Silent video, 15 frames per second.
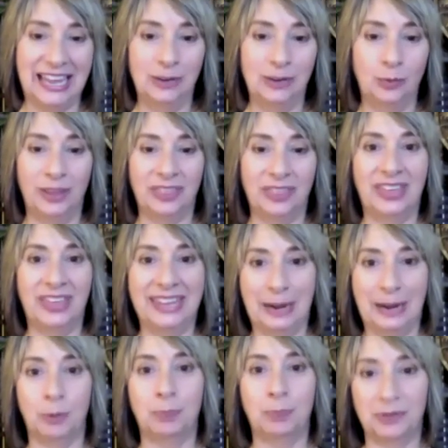and with it
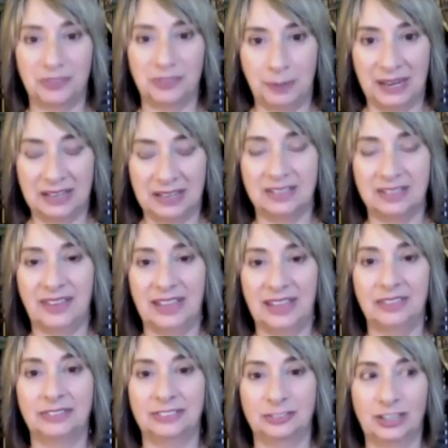our perspective
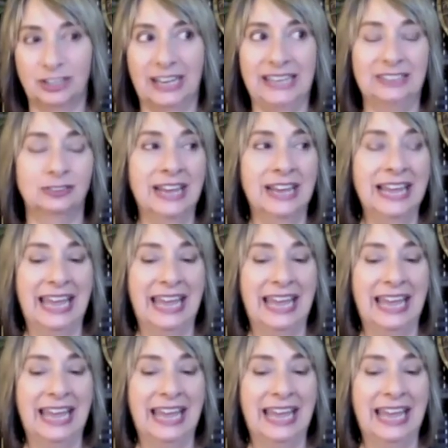has to change,